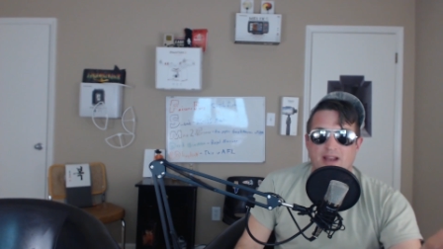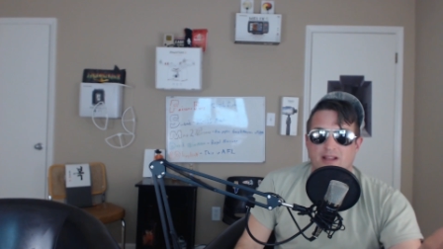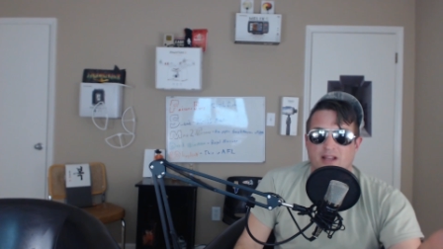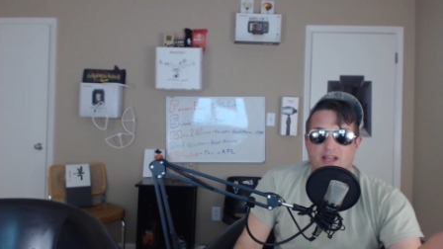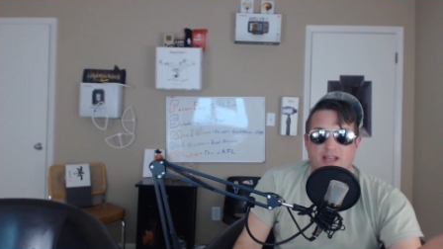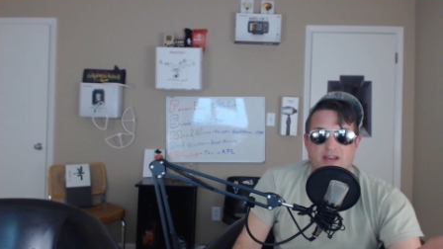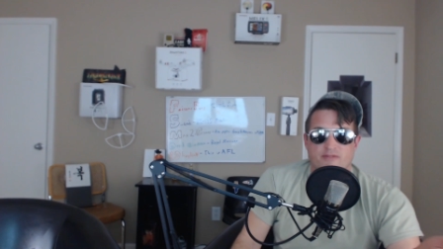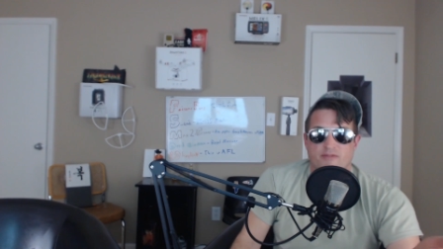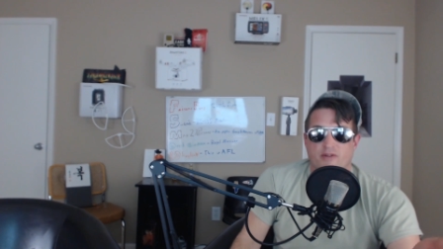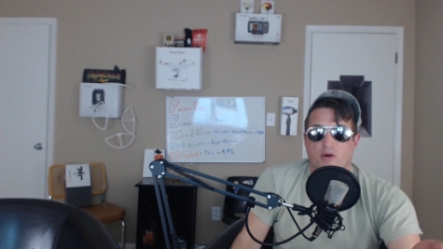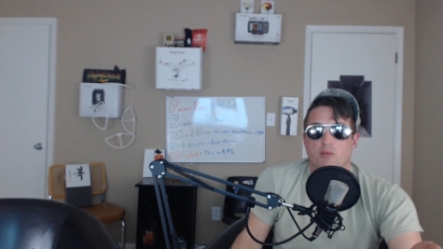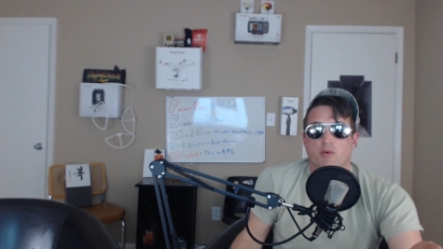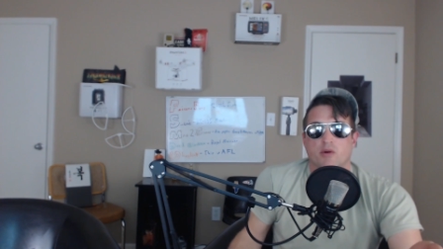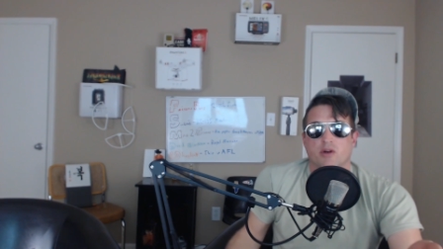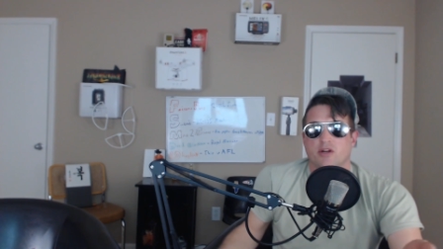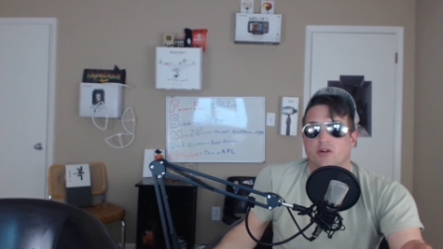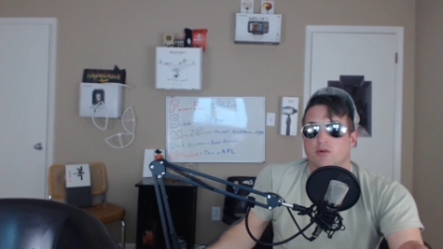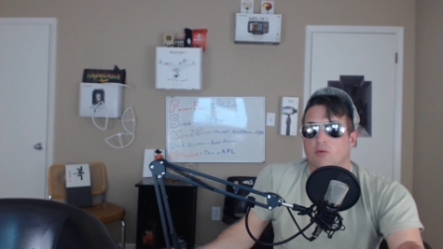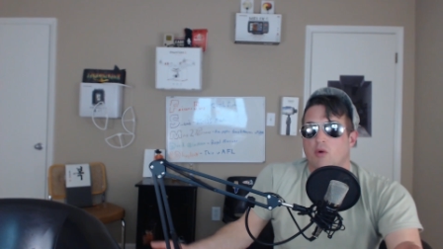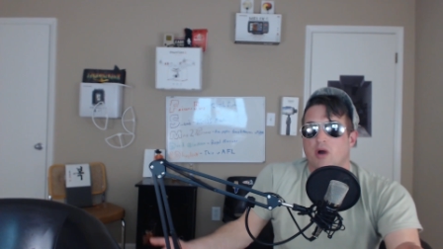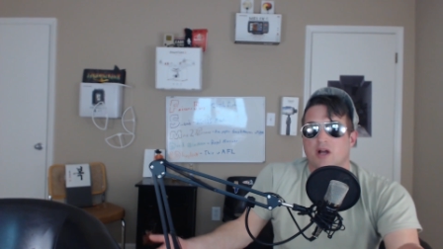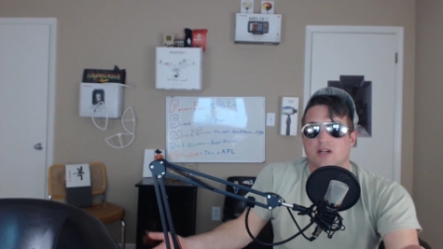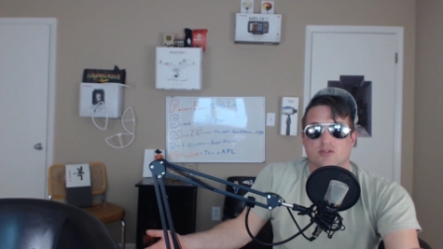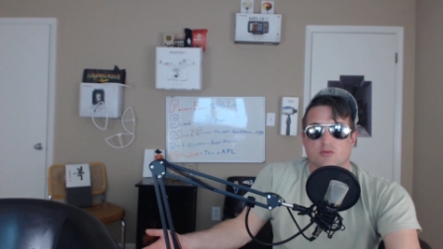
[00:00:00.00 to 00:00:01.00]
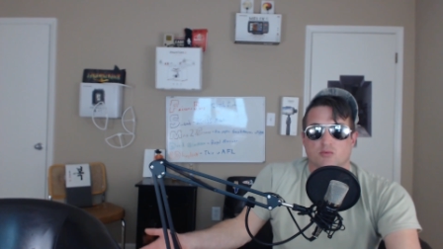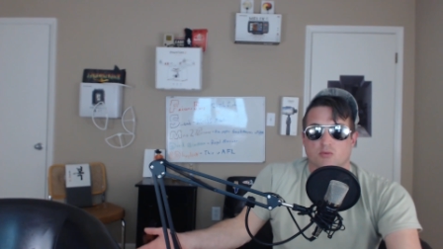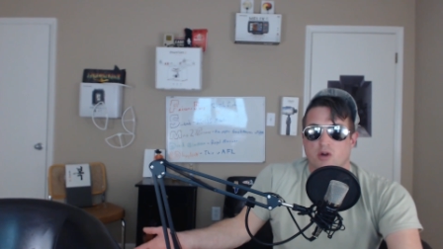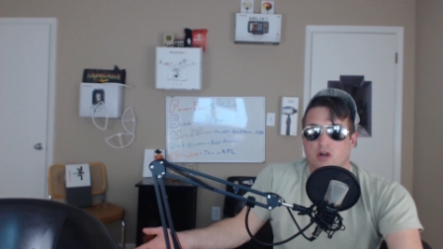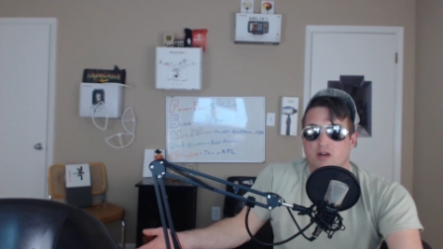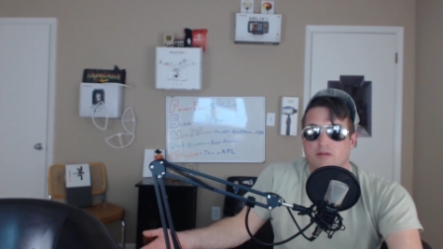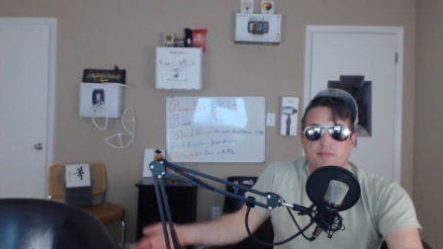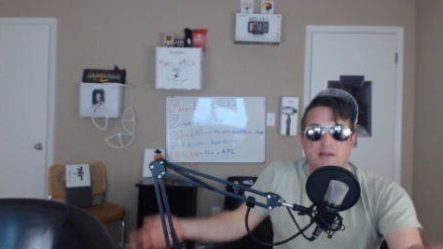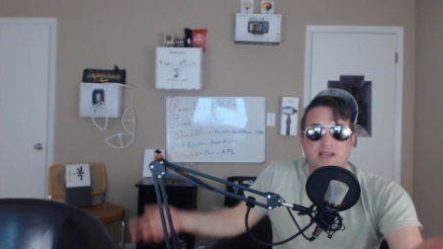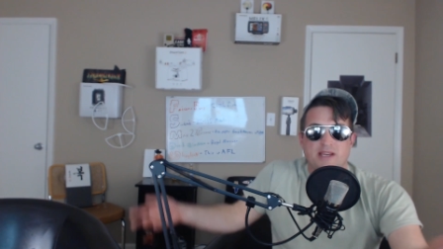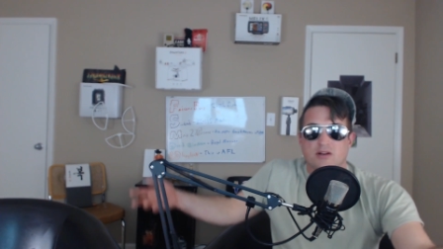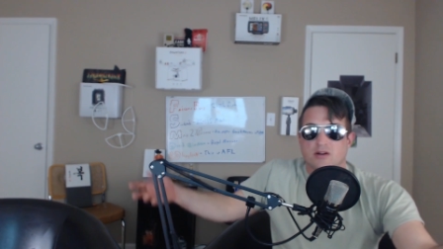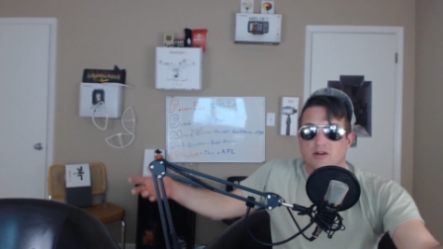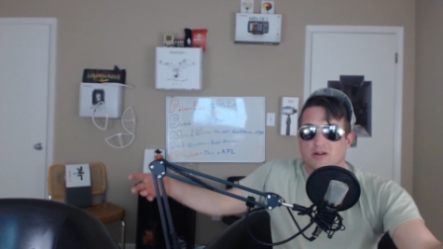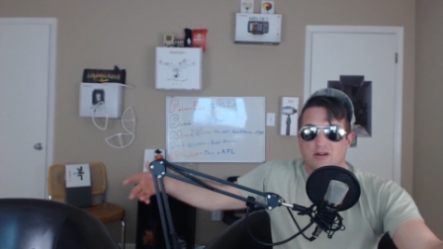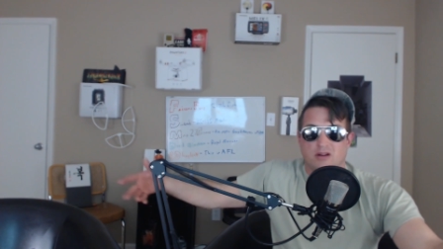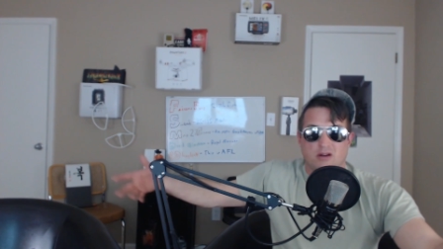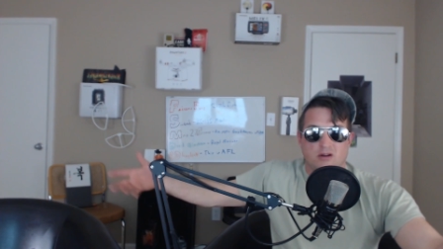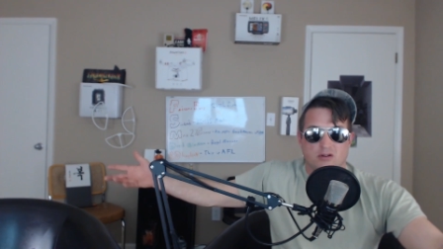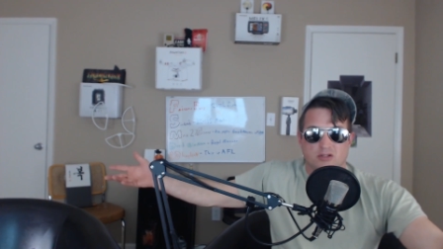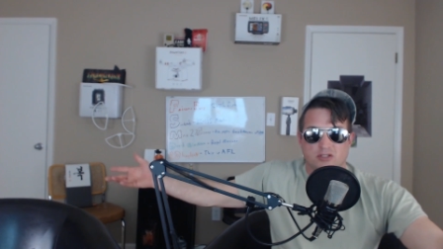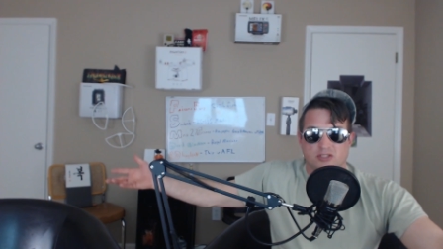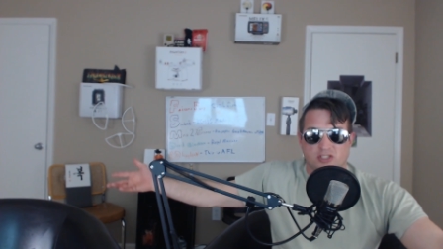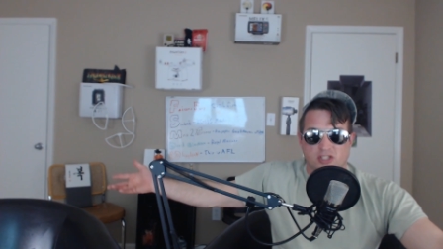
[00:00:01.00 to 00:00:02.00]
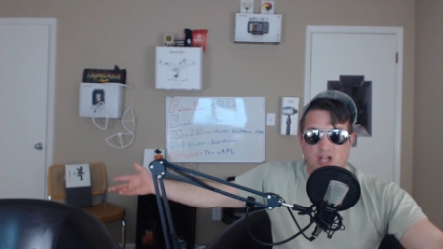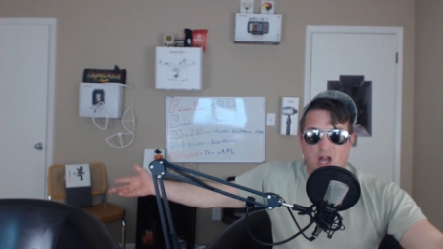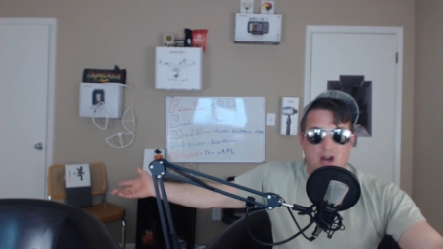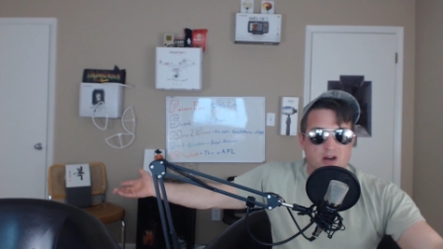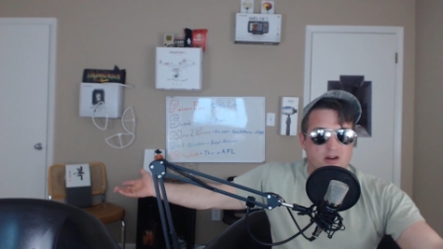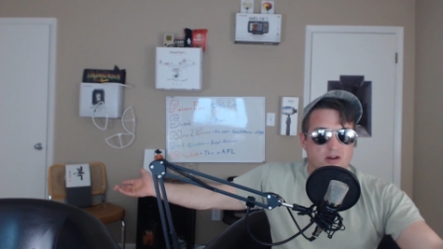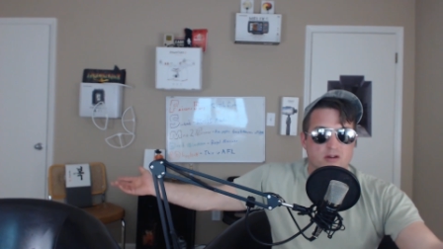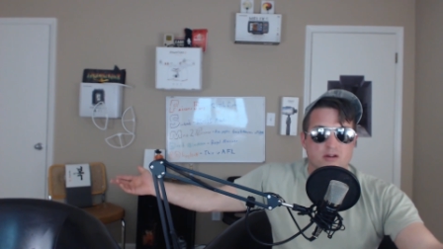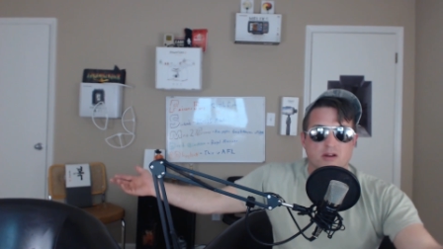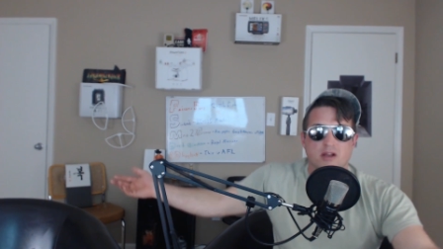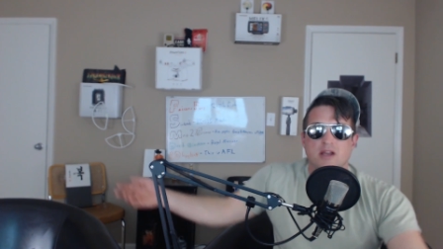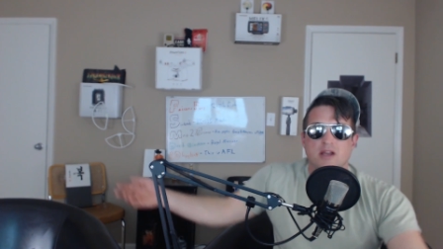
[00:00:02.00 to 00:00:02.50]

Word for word: Like if I wanted to watch rugby or, or soccer,